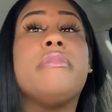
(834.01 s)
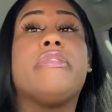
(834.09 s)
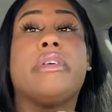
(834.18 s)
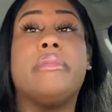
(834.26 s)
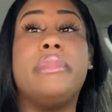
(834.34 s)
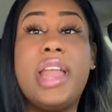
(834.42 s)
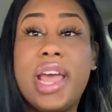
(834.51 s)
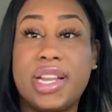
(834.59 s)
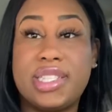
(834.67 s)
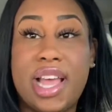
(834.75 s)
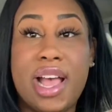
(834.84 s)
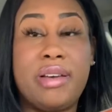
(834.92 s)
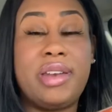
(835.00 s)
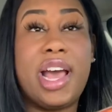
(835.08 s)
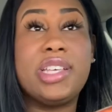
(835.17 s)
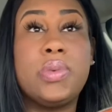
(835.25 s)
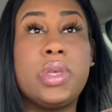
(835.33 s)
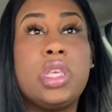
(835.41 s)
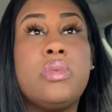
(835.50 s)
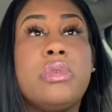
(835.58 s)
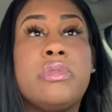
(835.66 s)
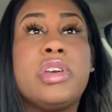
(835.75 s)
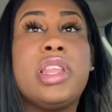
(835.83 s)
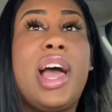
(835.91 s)
from neck down, that's when you
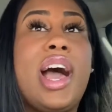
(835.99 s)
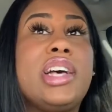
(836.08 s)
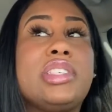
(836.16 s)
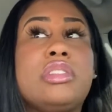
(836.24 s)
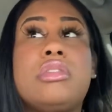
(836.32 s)
would realize.